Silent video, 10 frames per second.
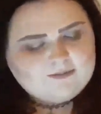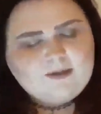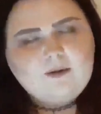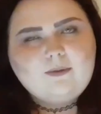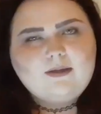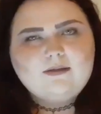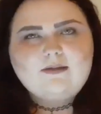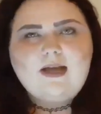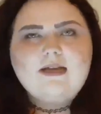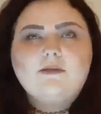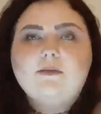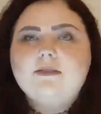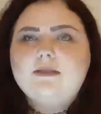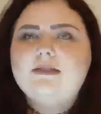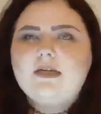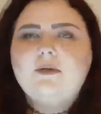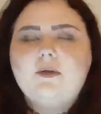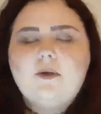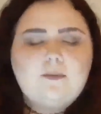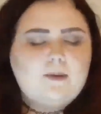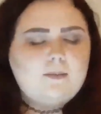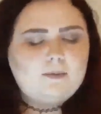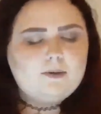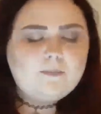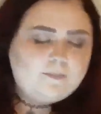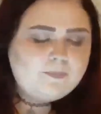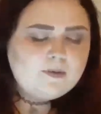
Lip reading: but I'll read this last one and then tell y'all about one.